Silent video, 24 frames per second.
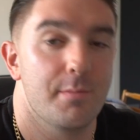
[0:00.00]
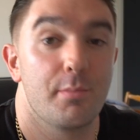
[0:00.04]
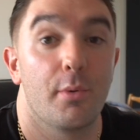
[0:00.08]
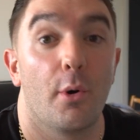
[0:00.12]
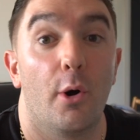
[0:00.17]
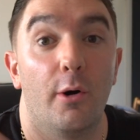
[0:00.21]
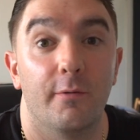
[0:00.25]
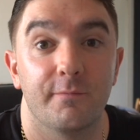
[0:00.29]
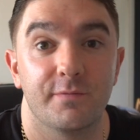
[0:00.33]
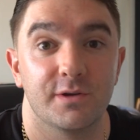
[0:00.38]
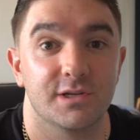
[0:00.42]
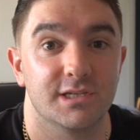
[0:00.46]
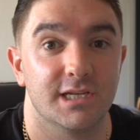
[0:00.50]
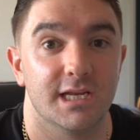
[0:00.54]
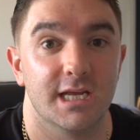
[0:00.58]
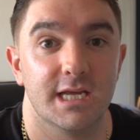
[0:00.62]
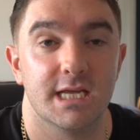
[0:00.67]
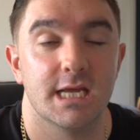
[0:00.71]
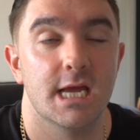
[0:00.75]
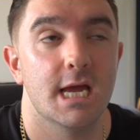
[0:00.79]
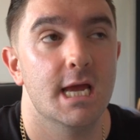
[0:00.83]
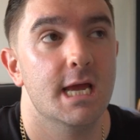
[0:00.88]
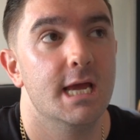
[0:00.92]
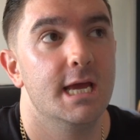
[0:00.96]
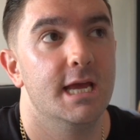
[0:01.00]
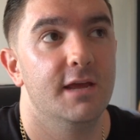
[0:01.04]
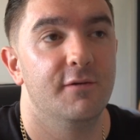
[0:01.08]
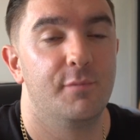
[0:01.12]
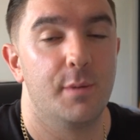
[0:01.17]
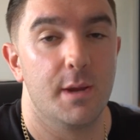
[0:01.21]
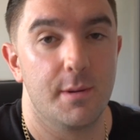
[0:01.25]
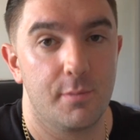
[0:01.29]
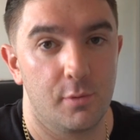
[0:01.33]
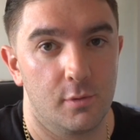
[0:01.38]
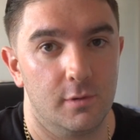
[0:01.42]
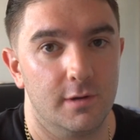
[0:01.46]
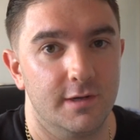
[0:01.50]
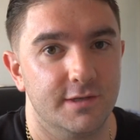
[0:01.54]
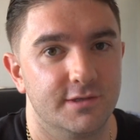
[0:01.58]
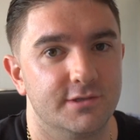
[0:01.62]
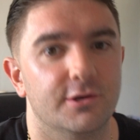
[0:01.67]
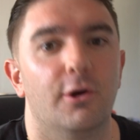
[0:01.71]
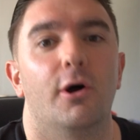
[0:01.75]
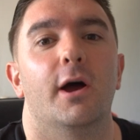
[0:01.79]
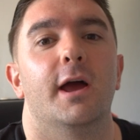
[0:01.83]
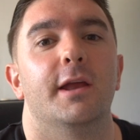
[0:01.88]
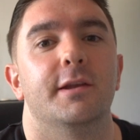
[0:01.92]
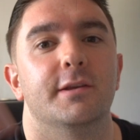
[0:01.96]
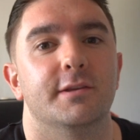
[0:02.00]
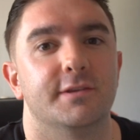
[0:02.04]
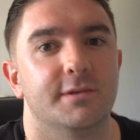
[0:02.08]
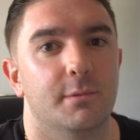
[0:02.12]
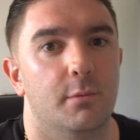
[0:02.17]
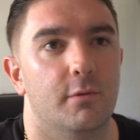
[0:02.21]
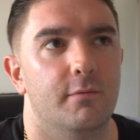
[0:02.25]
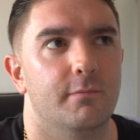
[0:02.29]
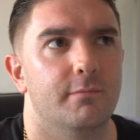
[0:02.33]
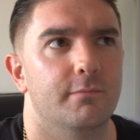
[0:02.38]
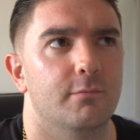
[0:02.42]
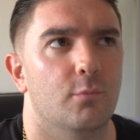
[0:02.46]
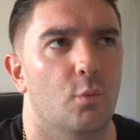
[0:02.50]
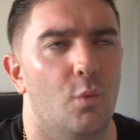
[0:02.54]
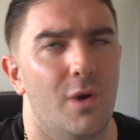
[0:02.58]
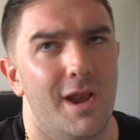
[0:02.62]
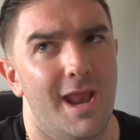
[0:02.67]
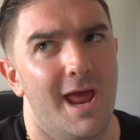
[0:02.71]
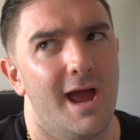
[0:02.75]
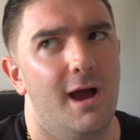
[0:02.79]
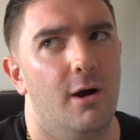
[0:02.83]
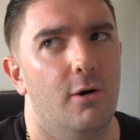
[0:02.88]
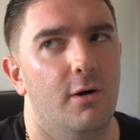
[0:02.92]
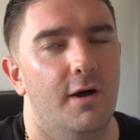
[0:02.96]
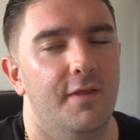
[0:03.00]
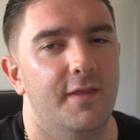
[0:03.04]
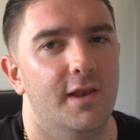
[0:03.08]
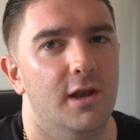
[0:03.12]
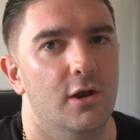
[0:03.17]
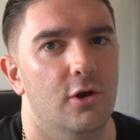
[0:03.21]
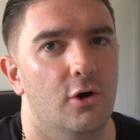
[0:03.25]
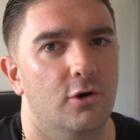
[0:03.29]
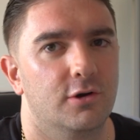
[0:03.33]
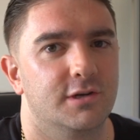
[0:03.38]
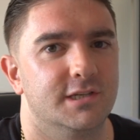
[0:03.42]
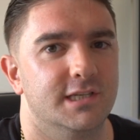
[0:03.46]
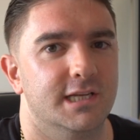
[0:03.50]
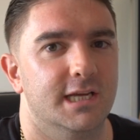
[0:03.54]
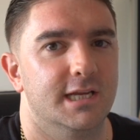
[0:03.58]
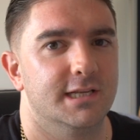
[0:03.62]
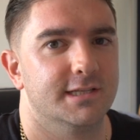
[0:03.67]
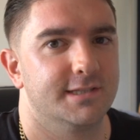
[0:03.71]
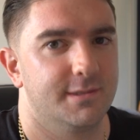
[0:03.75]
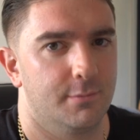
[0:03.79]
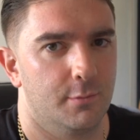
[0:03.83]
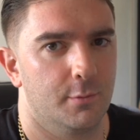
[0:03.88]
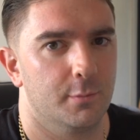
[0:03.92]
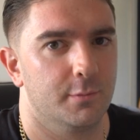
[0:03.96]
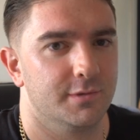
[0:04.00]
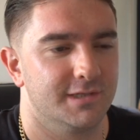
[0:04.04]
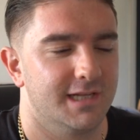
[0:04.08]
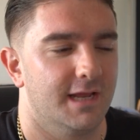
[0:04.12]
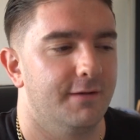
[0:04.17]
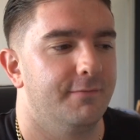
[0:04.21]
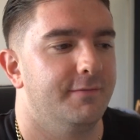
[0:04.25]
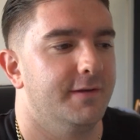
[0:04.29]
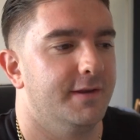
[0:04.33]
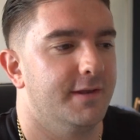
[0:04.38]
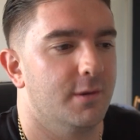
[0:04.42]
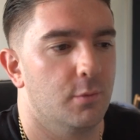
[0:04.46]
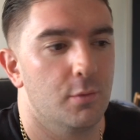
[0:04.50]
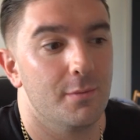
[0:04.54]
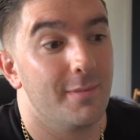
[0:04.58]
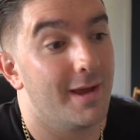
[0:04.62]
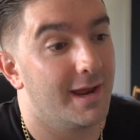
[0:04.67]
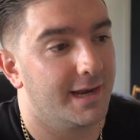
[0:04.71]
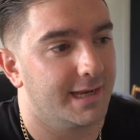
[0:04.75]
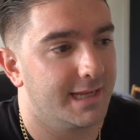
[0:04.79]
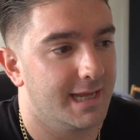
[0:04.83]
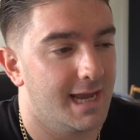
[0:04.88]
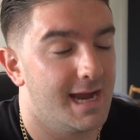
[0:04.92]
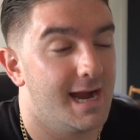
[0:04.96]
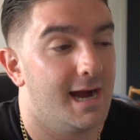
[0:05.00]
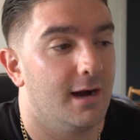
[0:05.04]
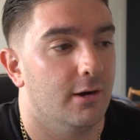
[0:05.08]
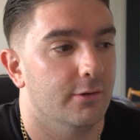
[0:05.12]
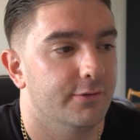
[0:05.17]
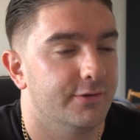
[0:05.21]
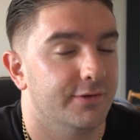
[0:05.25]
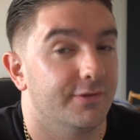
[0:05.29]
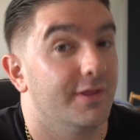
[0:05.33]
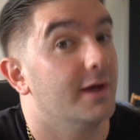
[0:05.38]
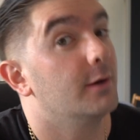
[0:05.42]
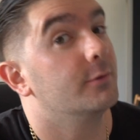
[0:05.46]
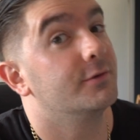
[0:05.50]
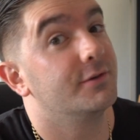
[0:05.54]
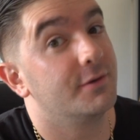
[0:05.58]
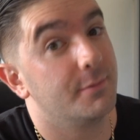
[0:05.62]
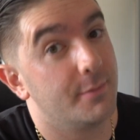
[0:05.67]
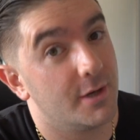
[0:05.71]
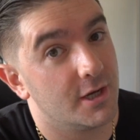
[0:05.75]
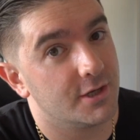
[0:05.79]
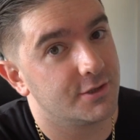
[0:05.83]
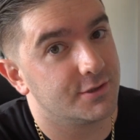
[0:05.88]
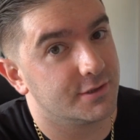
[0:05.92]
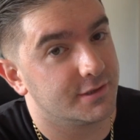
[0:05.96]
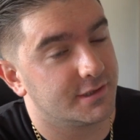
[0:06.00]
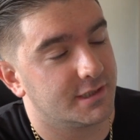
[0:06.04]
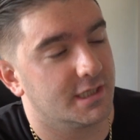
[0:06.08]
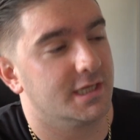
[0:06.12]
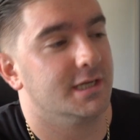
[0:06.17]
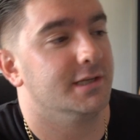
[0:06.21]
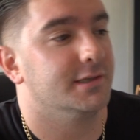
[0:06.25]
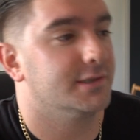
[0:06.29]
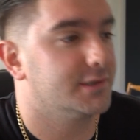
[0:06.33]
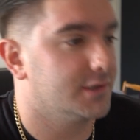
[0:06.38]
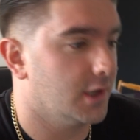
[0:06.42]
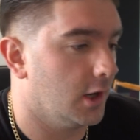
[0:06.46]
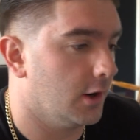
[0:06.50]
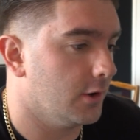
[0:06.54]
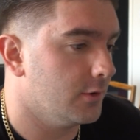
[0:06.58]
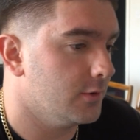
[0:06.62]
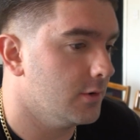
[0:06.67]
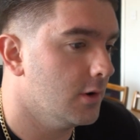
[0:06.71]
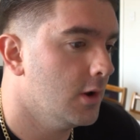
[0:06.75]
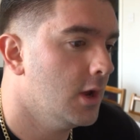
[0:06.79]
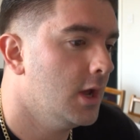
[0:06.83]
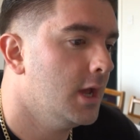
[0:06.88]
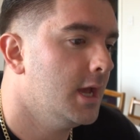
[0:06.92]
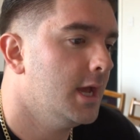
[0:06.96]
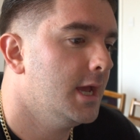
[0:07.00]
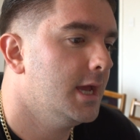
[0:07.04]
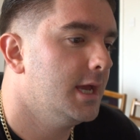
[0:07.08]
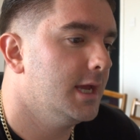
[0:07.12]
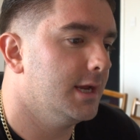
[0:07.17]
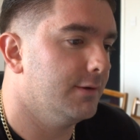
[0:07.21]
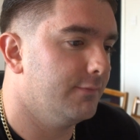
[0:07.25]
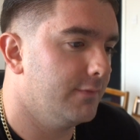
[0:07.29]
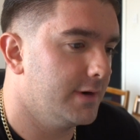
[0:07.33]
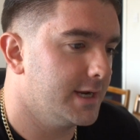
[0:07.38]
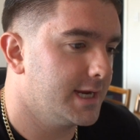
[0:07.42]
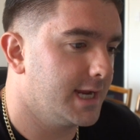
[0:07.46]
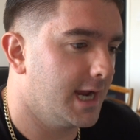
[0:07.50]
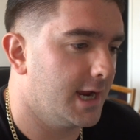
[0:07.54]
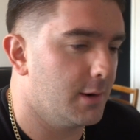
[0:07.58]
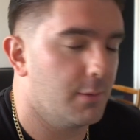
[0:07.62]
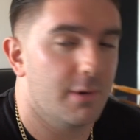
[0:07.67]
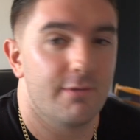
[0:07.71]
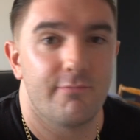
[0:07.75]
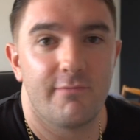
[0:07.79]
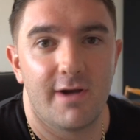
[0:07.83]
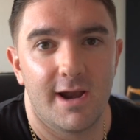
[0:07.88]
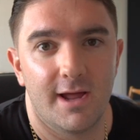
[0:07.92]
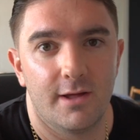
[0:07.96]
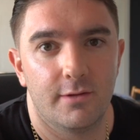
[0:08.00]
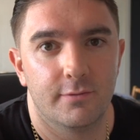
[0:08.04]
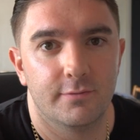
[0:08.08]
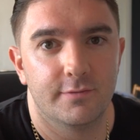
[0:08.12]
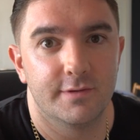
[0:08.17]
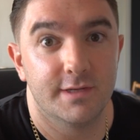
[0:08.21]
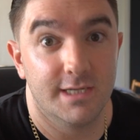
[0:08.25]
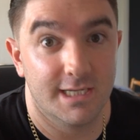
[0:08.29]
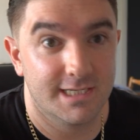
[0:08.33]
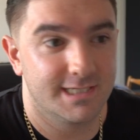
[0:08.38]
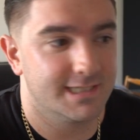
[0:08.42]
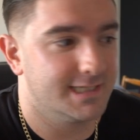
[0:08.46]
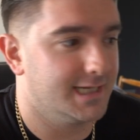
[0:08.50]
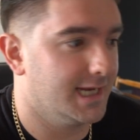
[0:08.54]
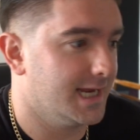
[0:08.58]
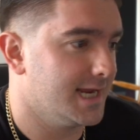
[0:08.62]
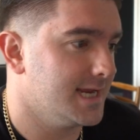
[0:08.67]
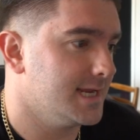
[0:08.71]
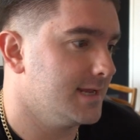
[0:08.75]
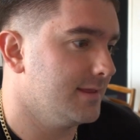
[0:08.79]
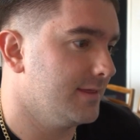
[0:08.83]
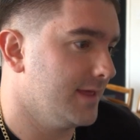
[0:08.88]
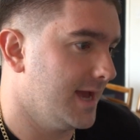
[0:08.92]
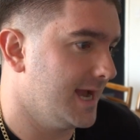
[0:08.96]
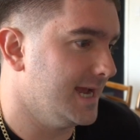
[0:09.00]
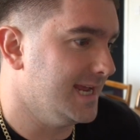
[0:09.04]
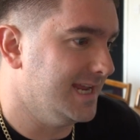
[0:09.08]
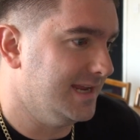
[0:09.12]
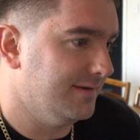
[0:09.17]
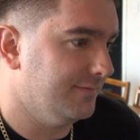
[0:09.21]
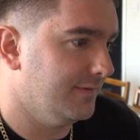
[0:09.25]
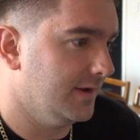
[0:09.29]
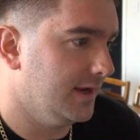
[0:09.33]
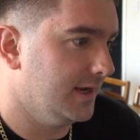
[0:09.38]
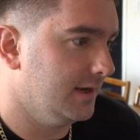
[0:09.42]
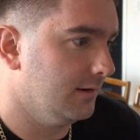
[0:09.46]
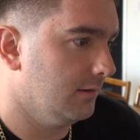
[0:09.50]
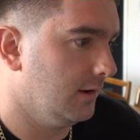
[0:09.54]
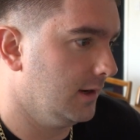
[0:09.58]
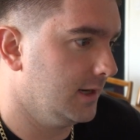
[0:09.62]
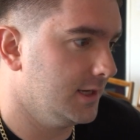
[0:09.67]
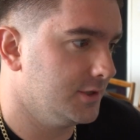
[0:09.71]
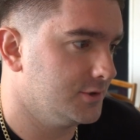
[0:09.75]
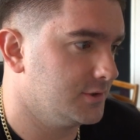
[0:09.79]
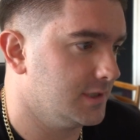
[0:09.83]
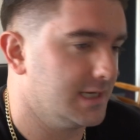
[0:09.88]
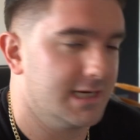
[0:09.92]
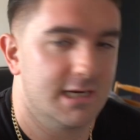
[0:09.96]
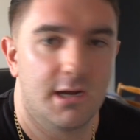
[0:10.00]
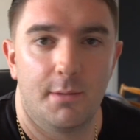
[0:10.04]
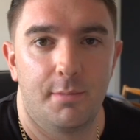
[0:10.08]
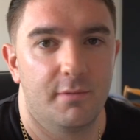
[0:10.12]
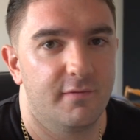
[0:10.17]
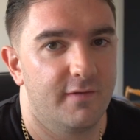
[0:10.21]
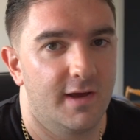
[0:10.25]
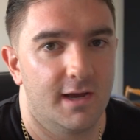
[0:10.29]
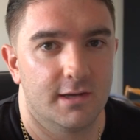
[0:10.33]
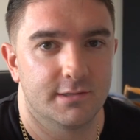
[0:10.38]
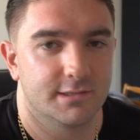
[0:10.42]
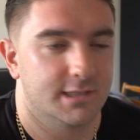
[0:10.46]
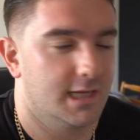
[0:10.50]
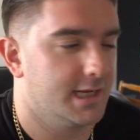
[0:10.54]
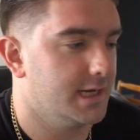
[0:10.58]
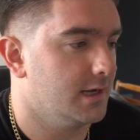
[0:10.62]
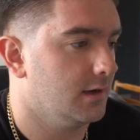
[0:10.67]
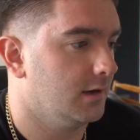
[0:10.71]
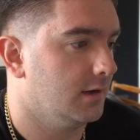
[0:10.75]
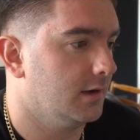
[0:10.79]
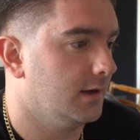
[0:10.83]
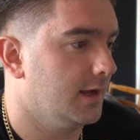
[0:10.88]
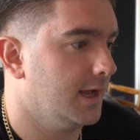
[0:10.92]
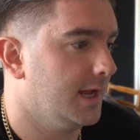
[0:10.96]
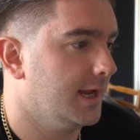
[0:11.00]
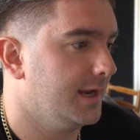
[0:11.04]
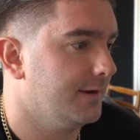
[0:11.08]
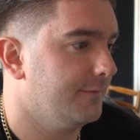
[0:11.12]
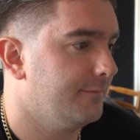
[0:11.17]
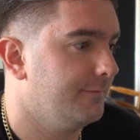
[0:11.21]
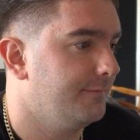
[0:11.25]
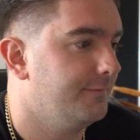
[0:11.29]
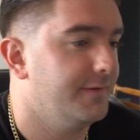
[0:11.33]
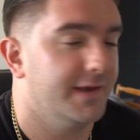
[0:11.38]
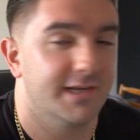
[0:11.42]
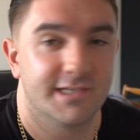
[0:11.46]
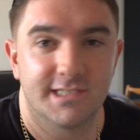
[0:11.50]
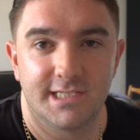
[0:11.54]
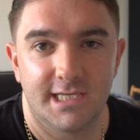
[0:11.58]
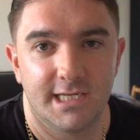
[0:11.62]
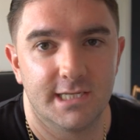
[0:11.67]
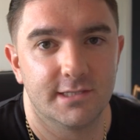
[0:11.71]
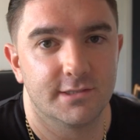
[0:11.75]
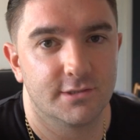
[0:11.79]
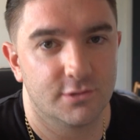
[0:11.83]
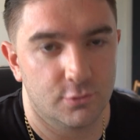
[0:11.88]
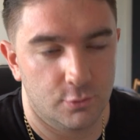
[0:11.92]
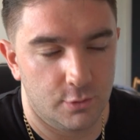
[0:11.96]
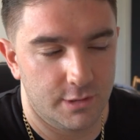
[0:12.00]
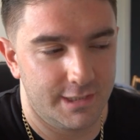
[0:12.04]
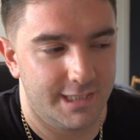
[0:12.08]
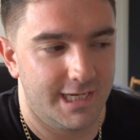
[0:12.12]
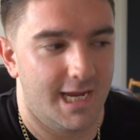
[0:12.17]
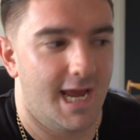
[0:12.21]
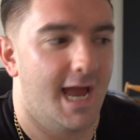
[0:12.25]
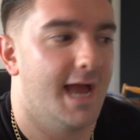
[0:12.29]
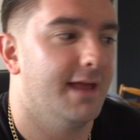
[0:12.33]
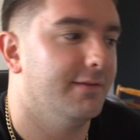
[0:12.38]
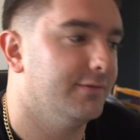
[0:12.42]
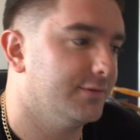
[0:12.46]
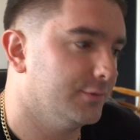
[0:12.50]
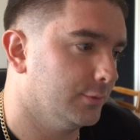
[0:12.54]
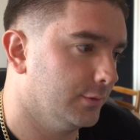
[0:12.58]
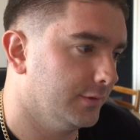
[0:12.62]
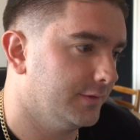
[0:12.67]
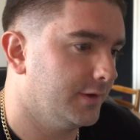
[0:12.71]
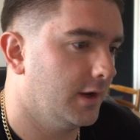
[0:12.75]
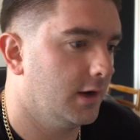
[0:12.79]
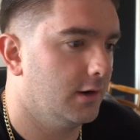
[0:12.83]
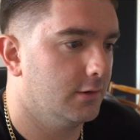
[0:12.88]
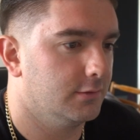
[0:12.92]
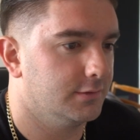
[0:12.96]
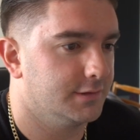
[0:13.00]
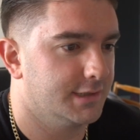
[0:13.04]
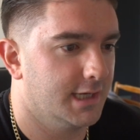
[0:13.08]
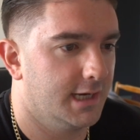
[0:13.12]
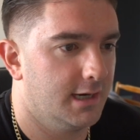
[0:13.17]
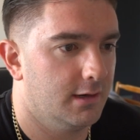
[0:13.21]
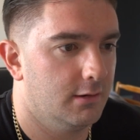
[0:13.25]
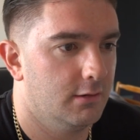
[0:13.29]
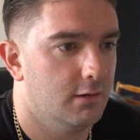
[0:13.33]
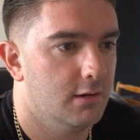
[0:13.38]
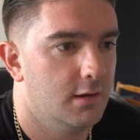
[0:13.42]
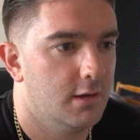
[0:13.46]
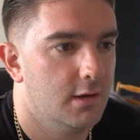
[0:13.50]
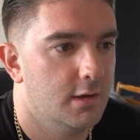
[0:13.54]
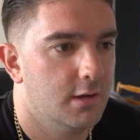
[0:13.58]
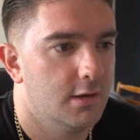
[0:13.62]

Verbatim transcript: But obviously, if people were inside and someone went out and then locked it and someone was left in, they wouldn't be able to get out. So that was an emergency. So Enrique went round yesterday, that evening, like literally a couple of hours later, and fixed it and sorted it and sorted the hose out.